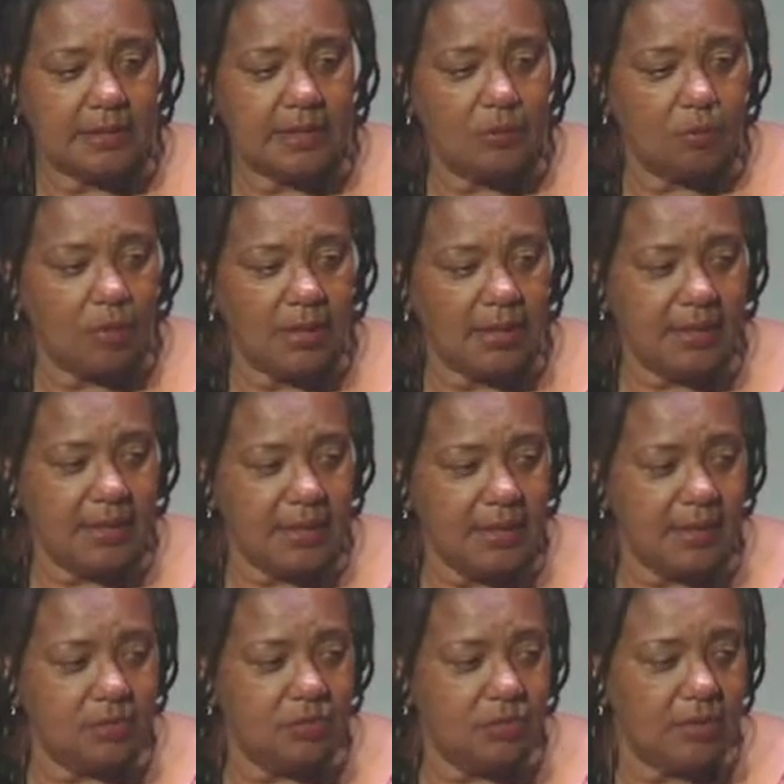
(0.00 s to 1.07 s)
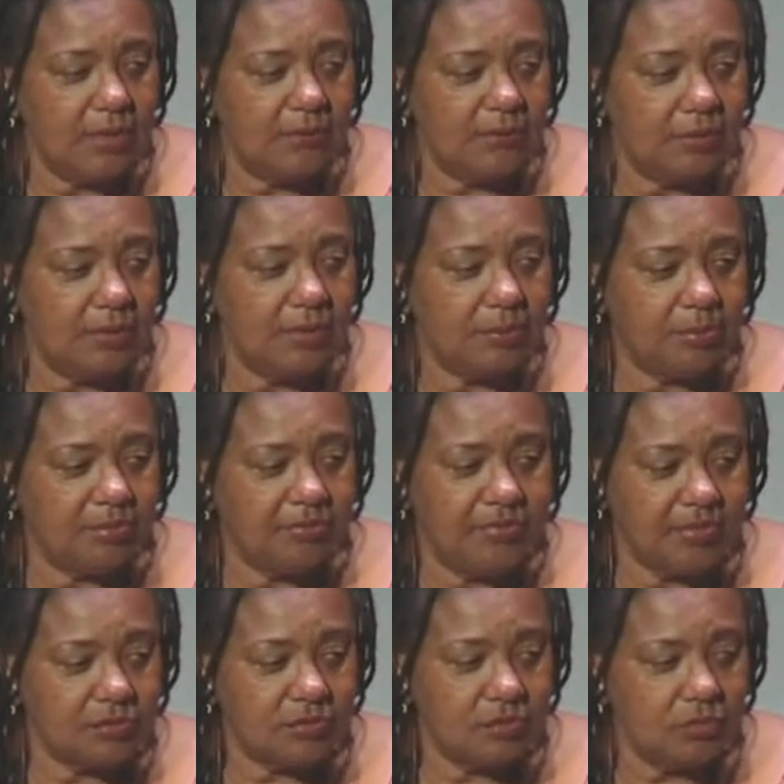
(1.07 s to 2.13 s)
give one kid, you don't have to be a
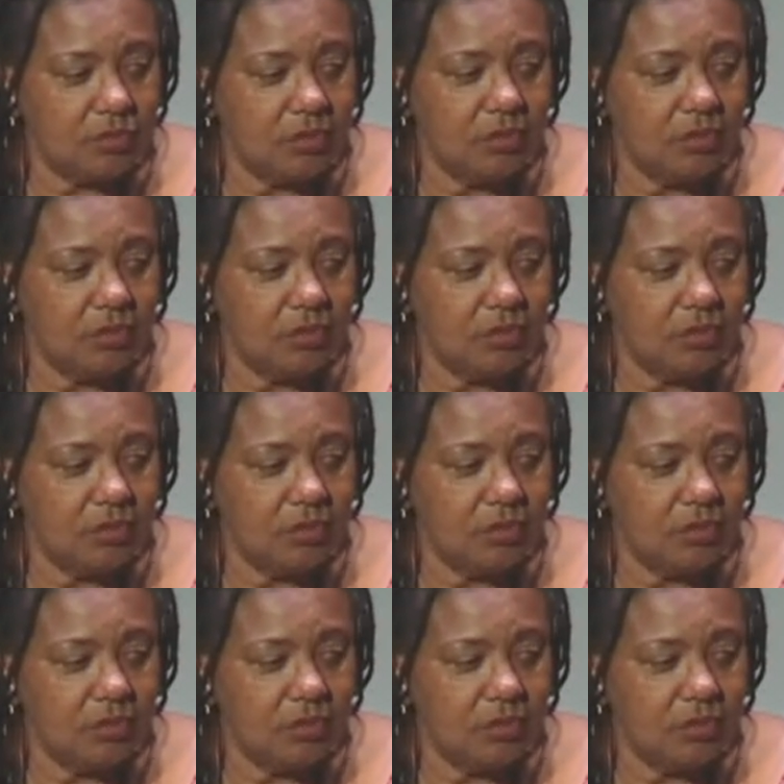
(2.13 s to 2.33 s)
professional.